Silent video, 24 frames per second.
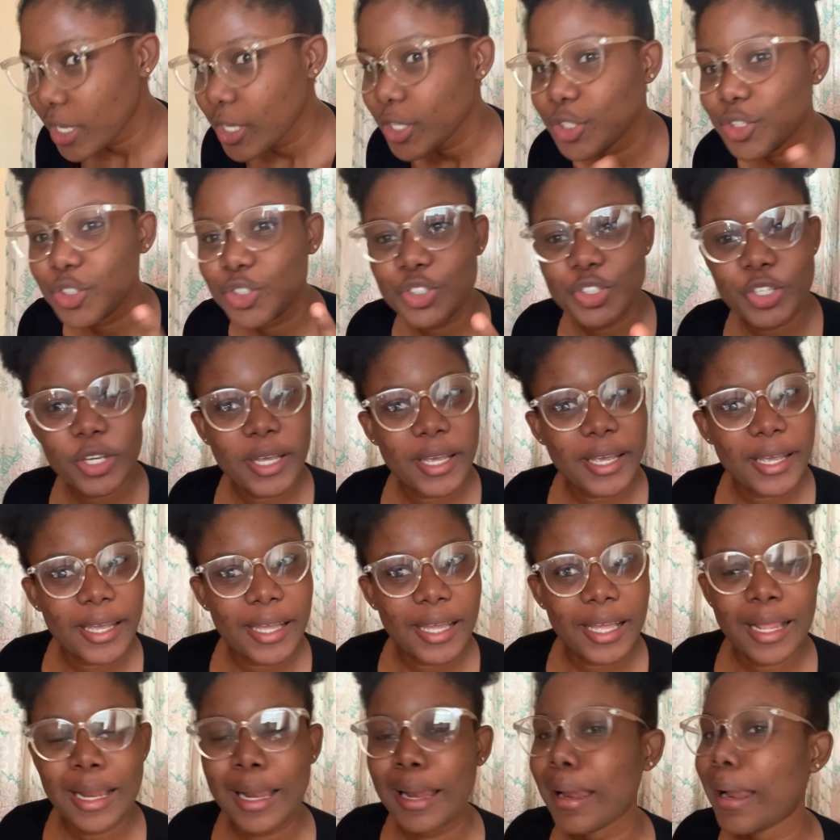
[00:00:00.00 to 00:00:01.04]
share,
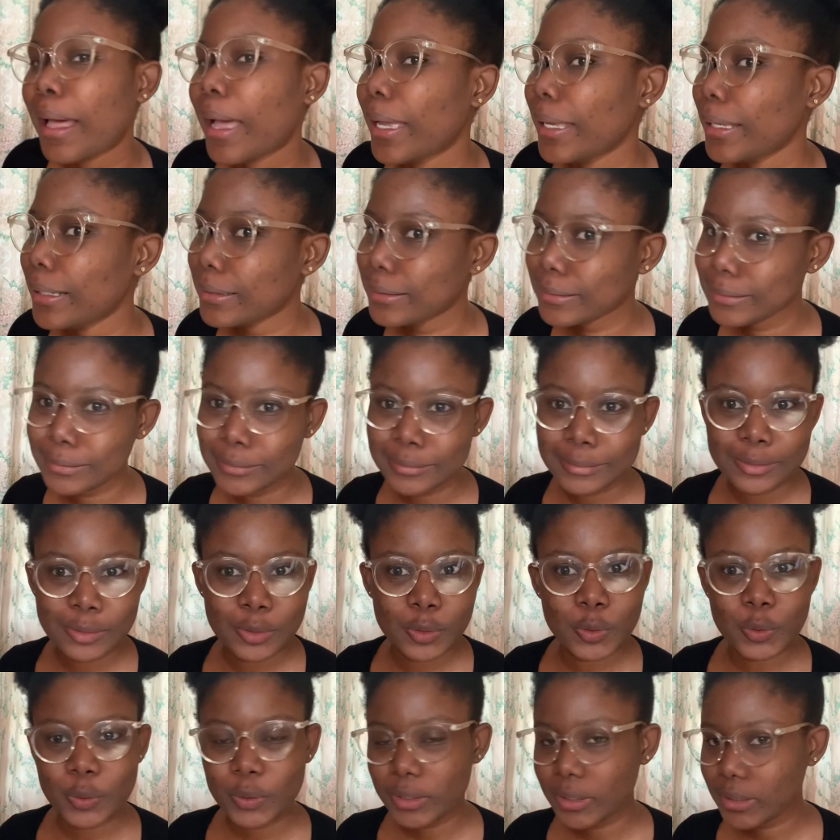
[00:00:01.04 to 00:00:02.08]
like,
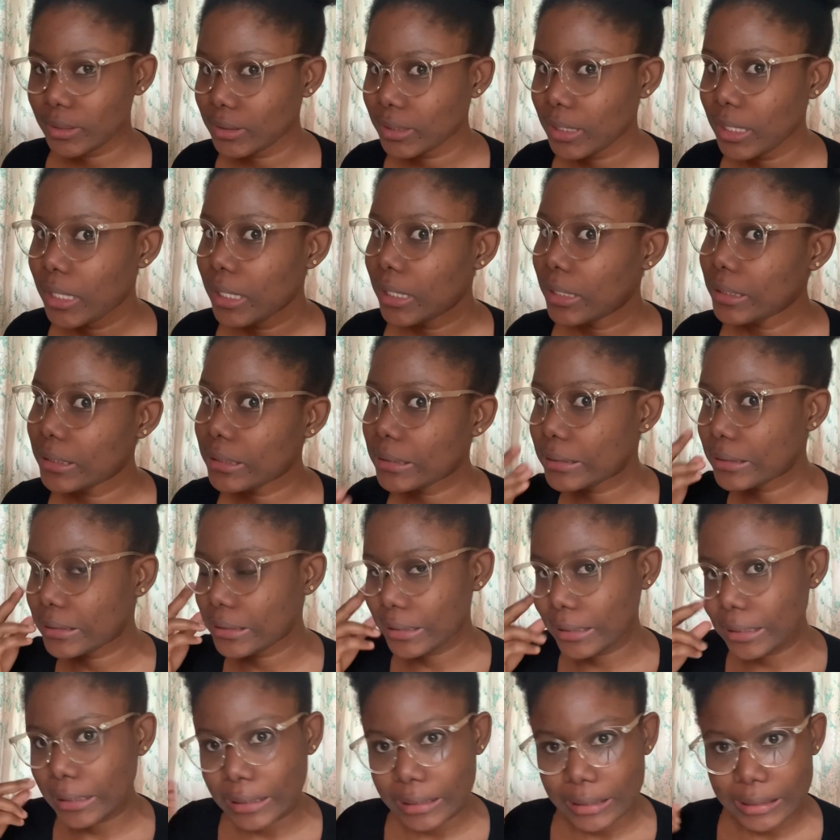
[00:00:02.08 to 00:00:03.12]
cause this
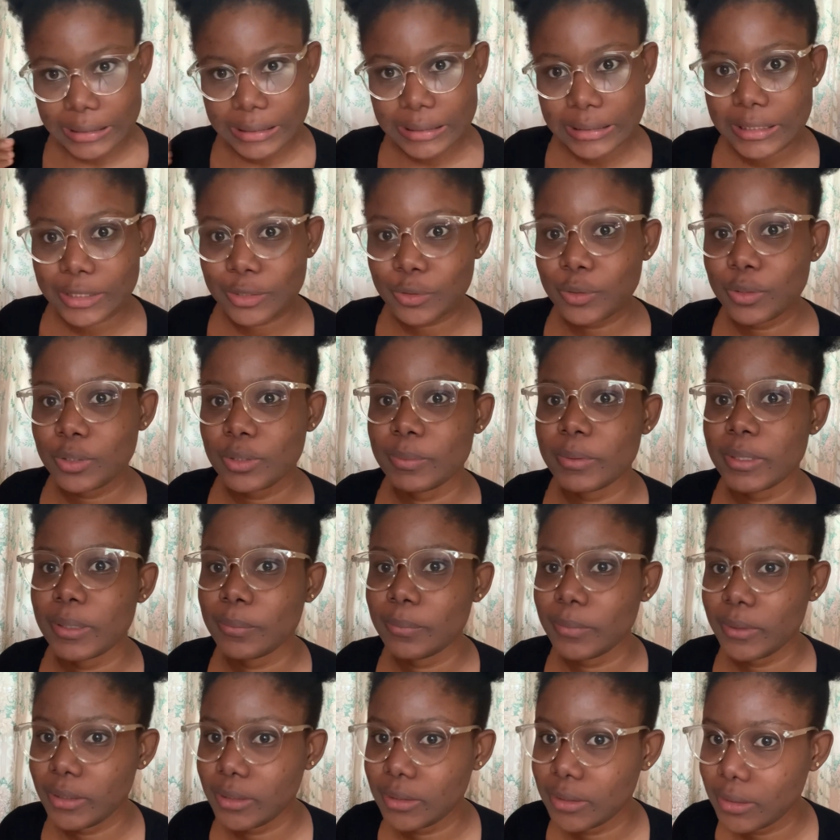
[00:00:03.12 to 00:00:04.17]
year this is going to be
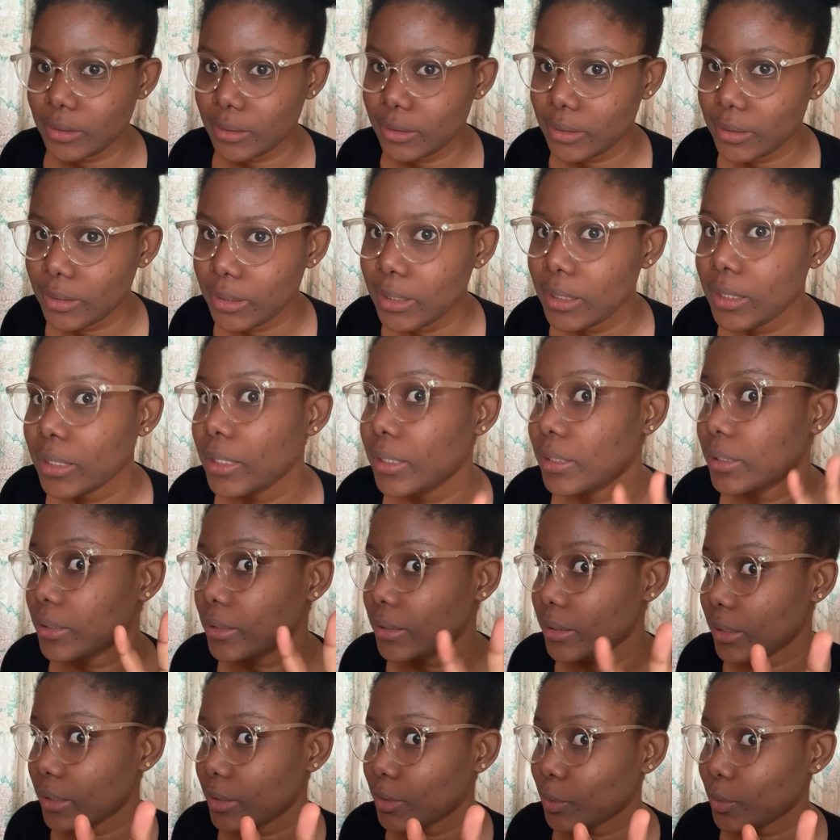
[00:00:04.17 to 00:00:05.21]
amazing.
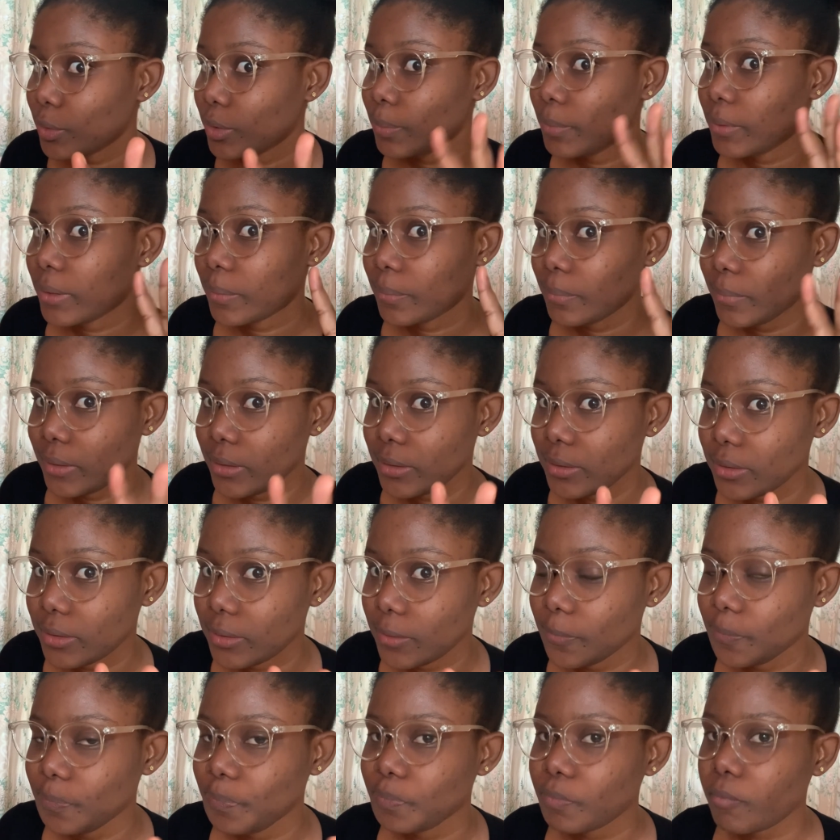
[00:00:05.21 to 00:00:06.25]
This year is going to be amazing.
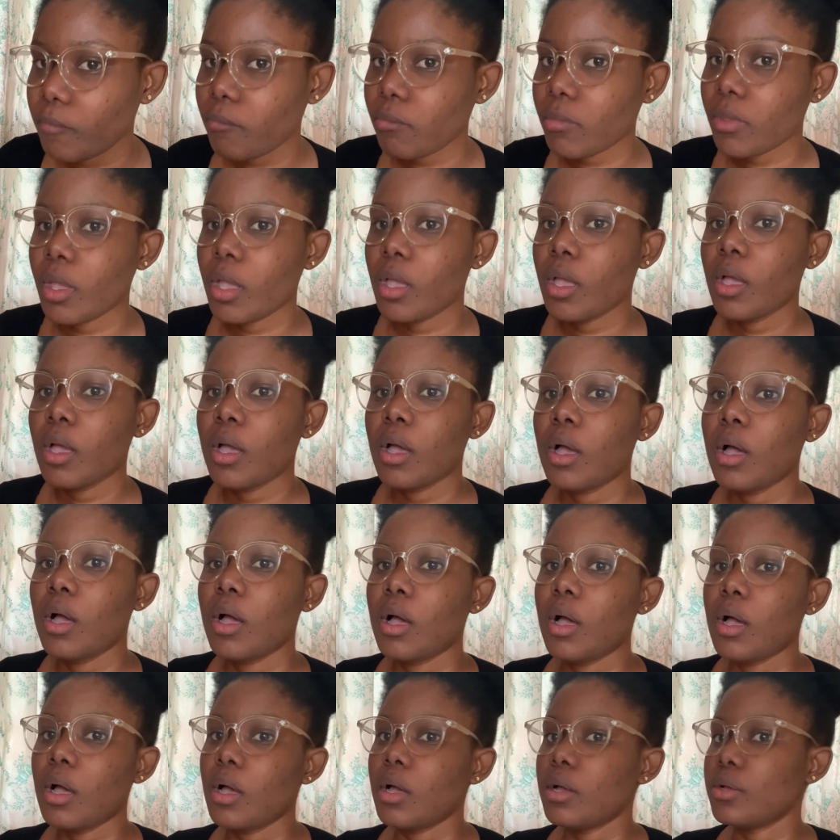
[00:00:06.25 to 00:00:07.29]

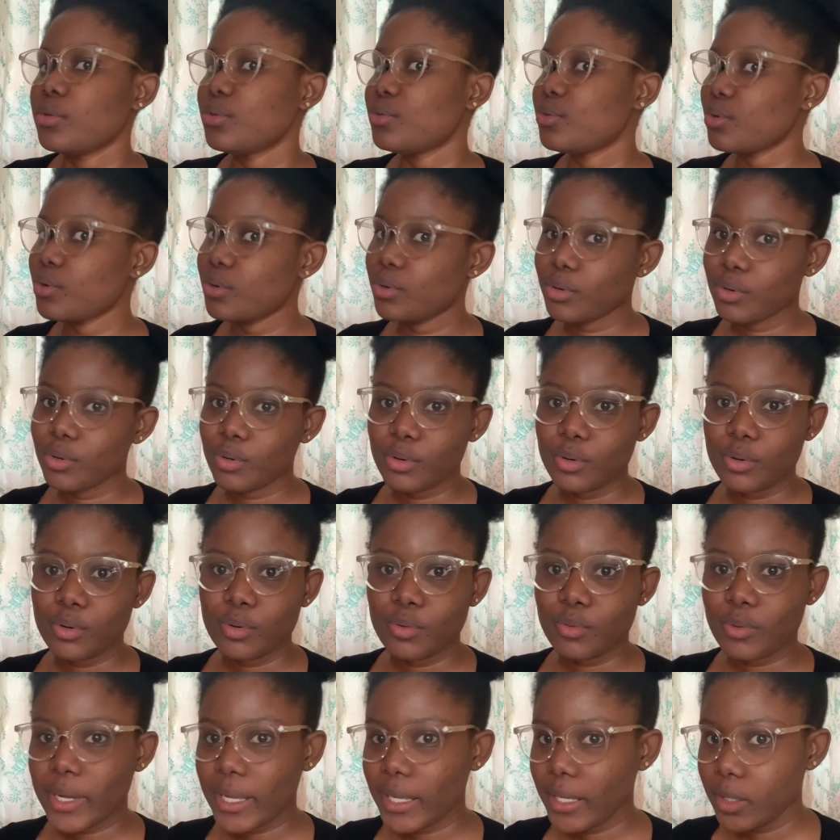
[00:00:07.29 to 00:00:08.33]
So
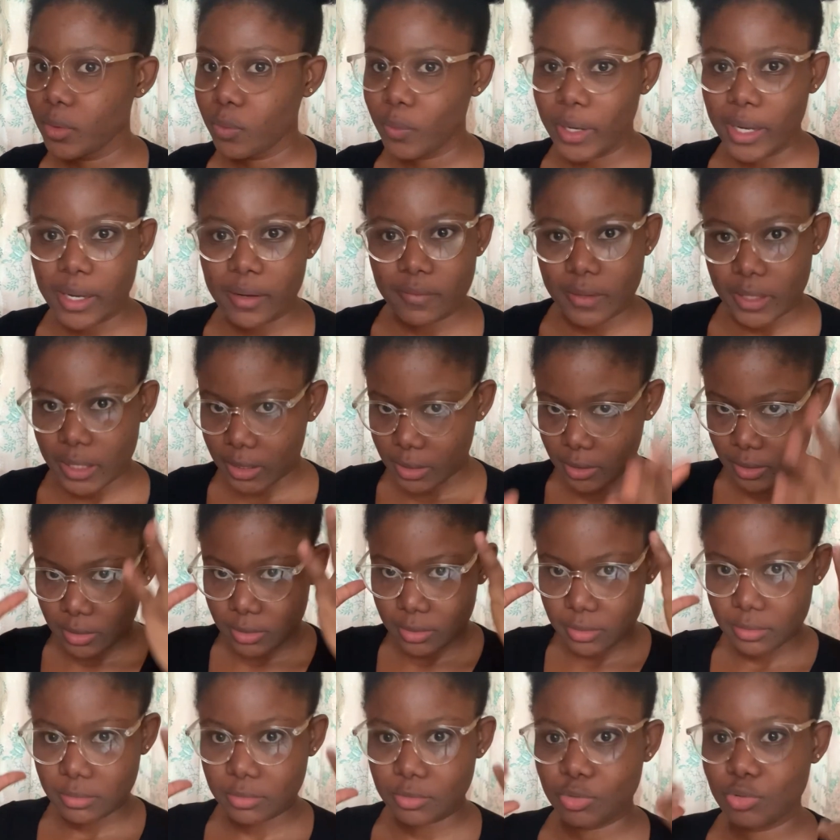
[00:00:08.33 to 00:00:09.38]
why why have I
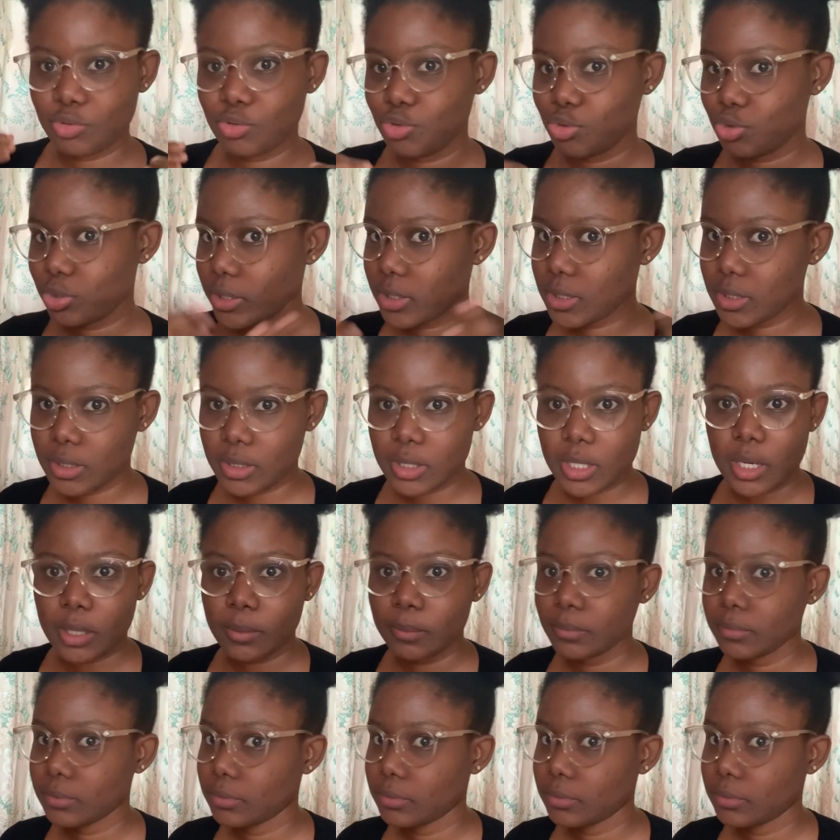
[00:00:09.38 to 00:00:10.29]
dressed up?